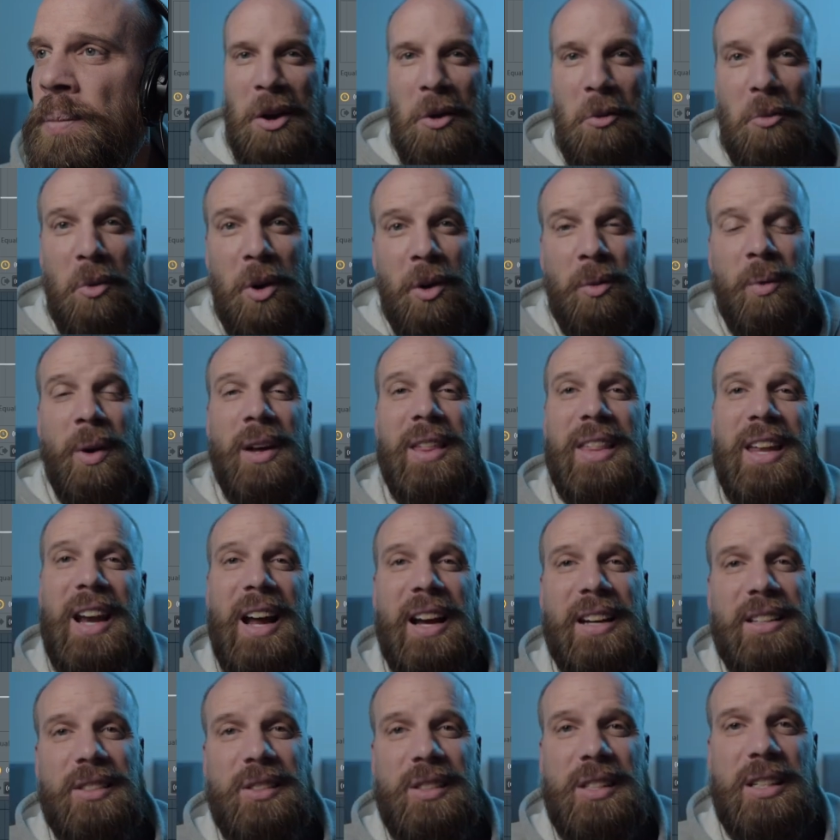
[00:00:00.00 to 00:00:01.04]
One way that
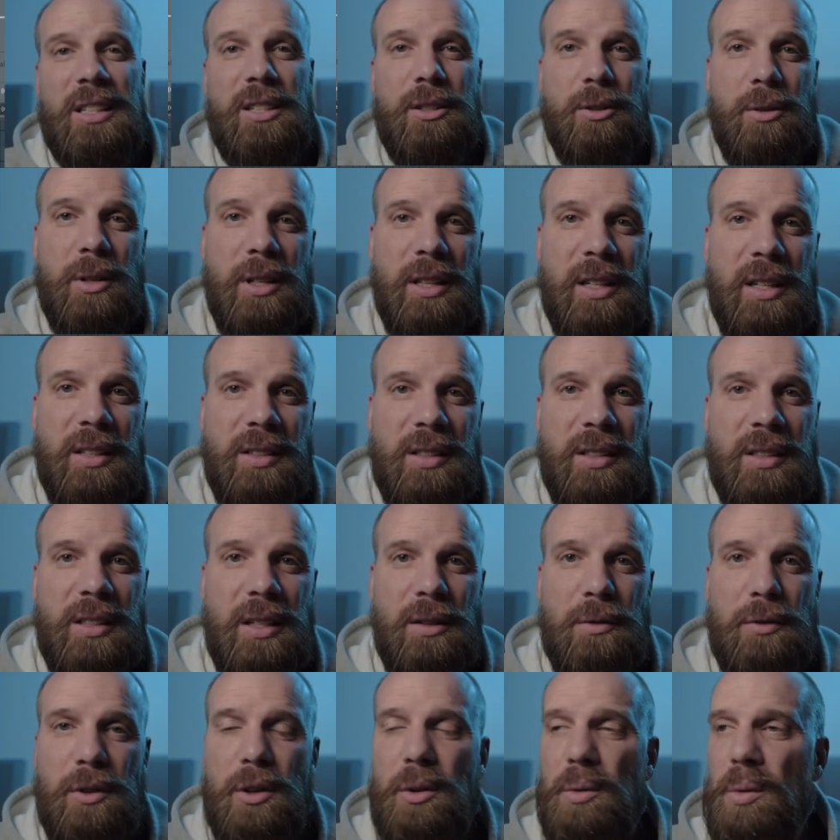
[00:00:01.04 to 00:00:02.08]
I could see doing this is
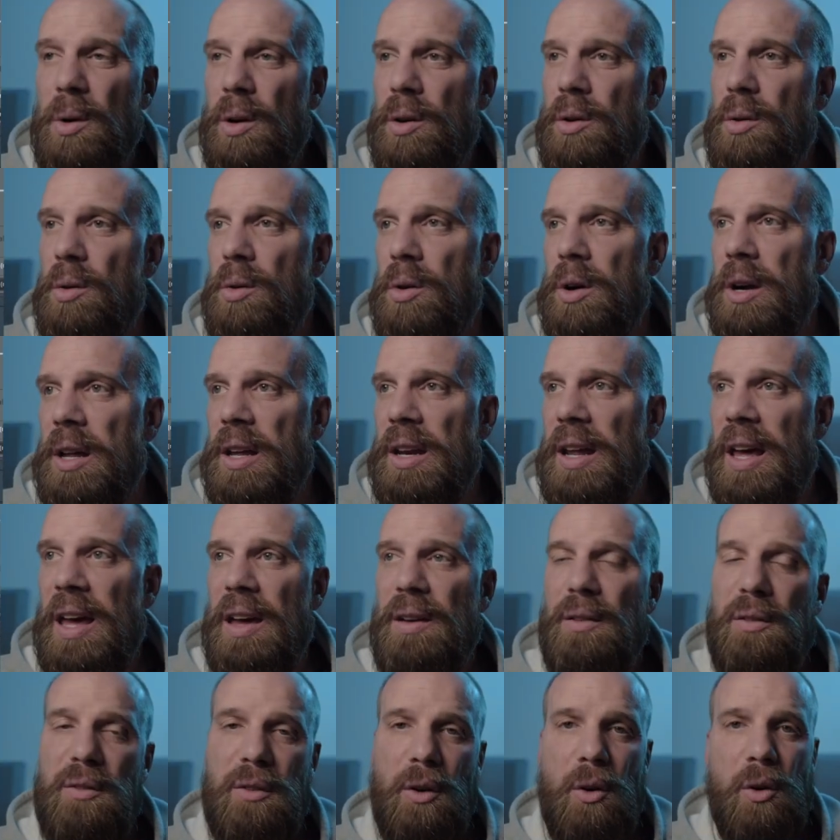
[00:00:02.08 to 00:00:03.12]
if you recorded
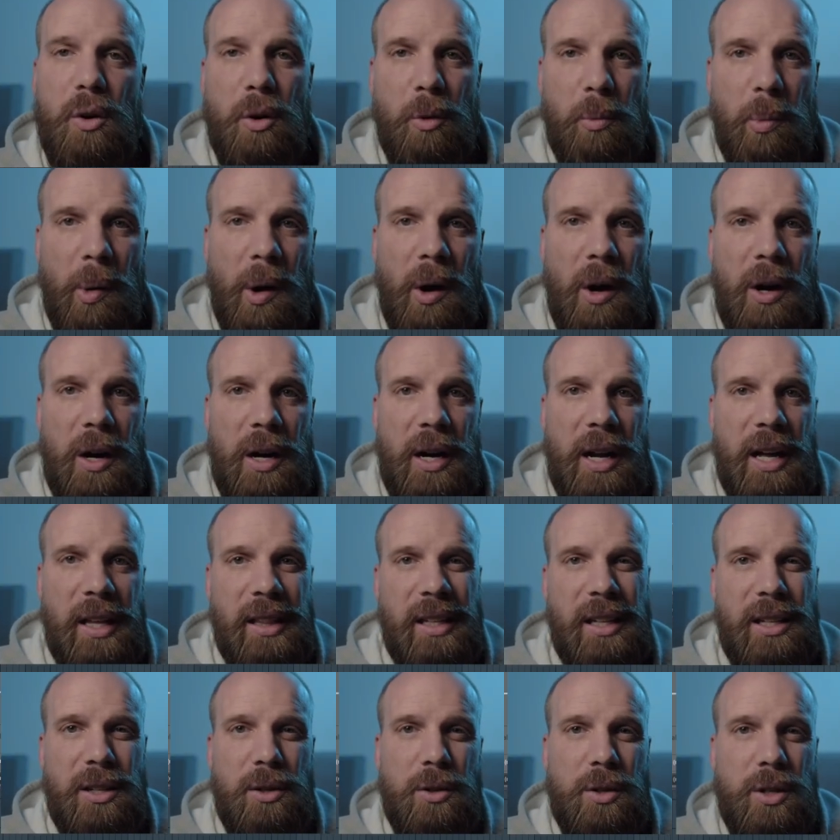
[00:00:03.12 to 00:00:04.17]
a vocal part
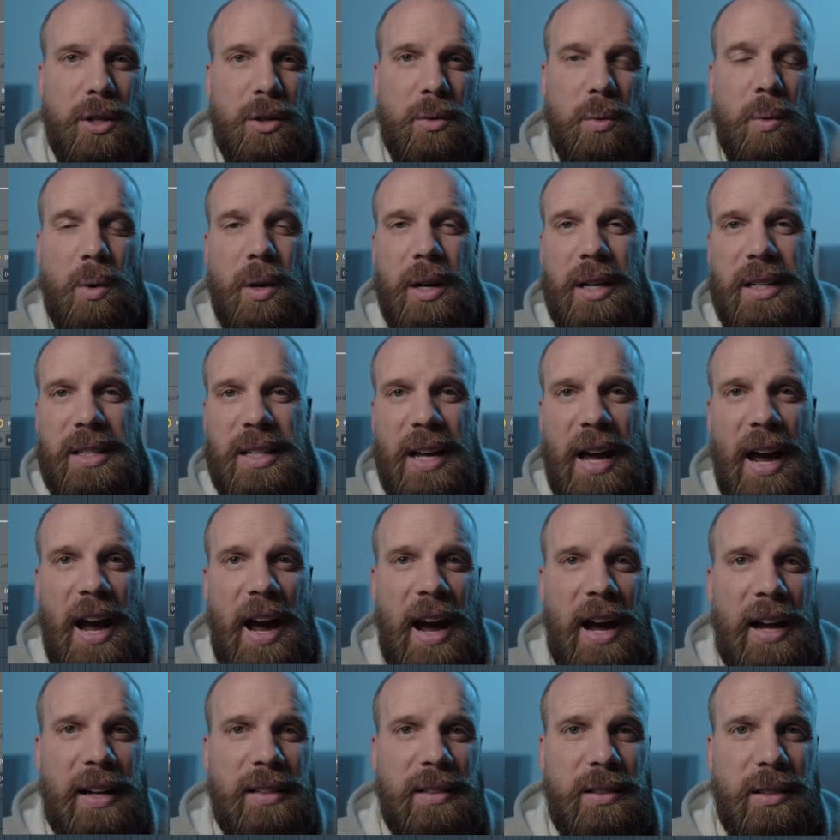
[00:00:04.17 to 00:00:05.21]
and then you just wanted to
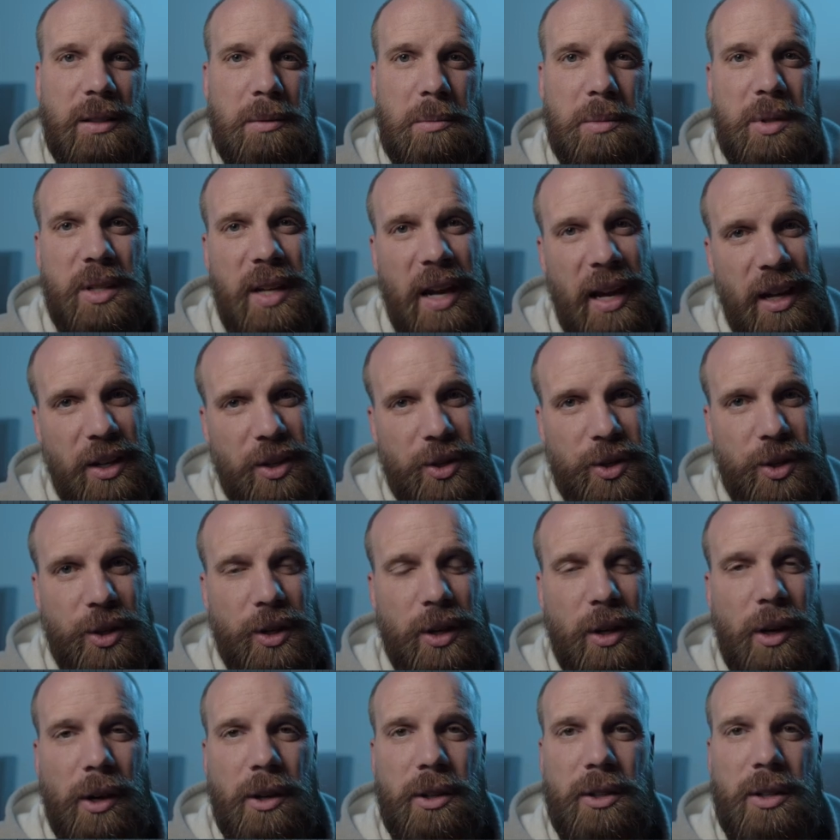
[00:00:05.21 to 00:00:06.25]
add some
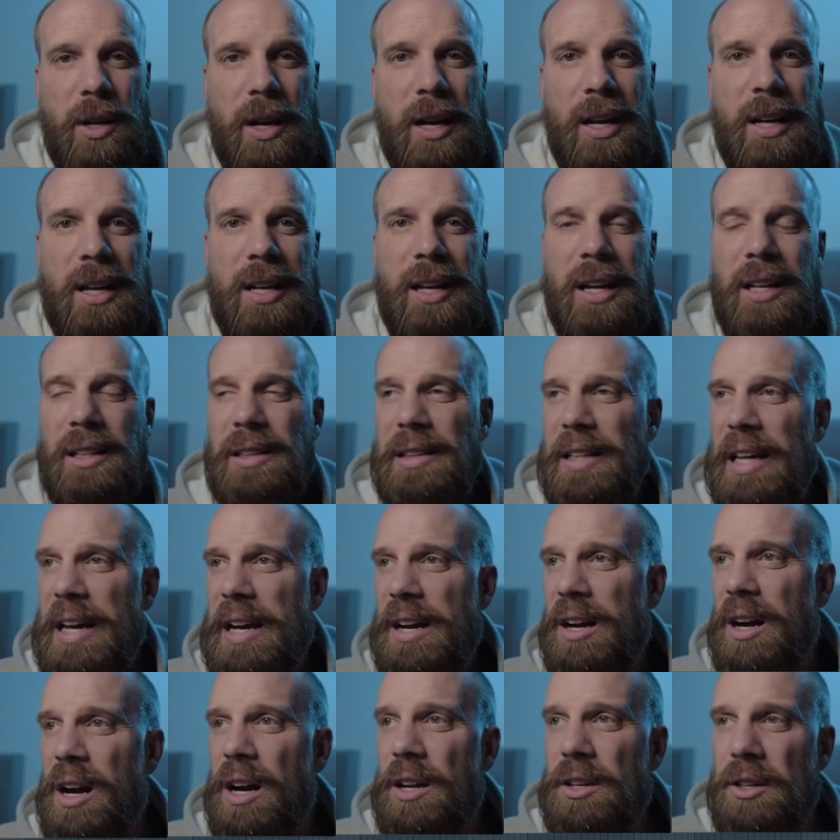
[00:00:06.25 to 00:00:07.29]
texture or uh, a
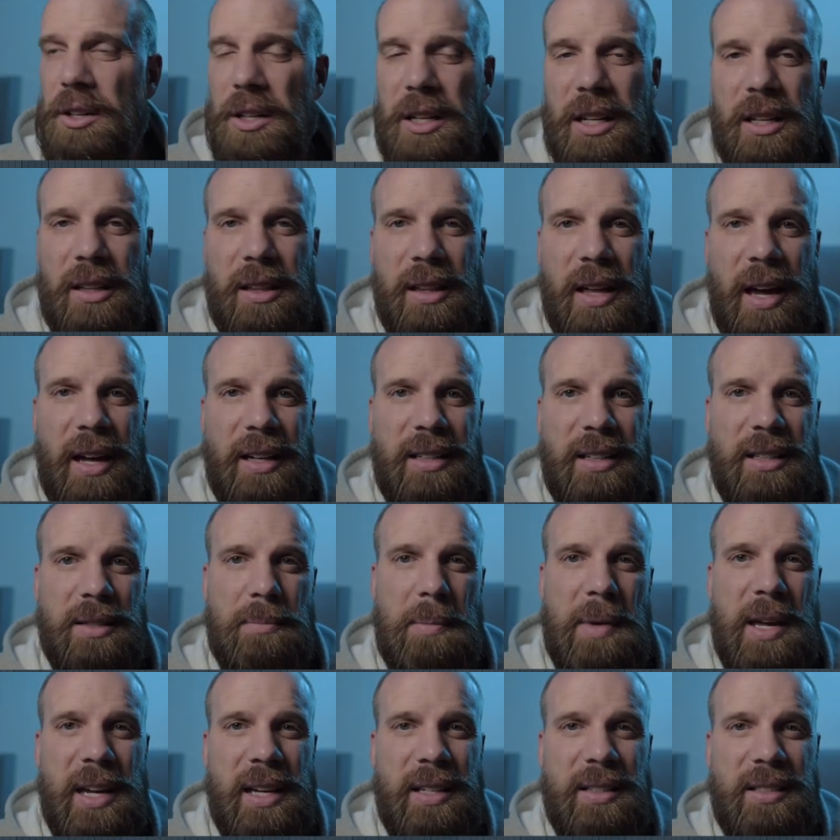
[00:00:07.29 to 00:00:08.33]
layer underneath that to
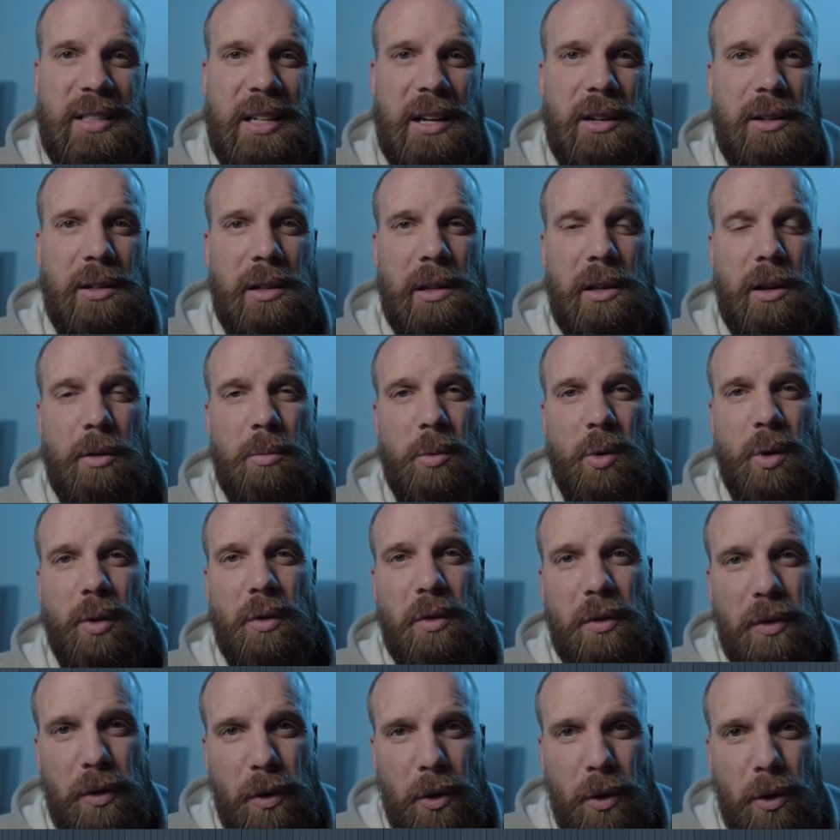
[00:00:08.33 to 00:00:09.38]
make it sound a little more
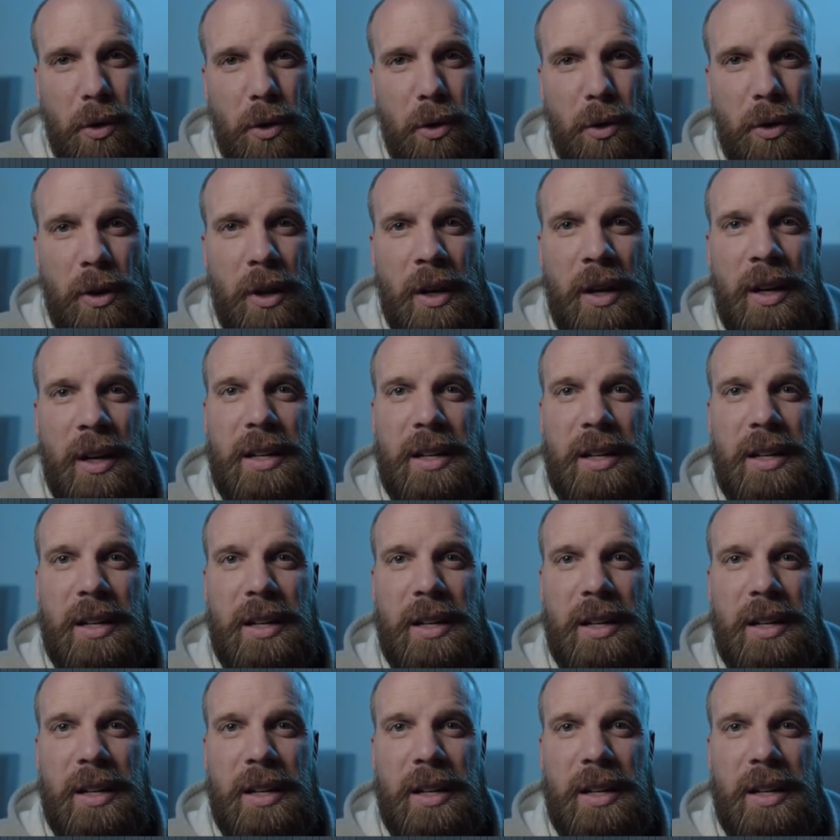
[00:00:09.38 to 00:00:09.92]
full,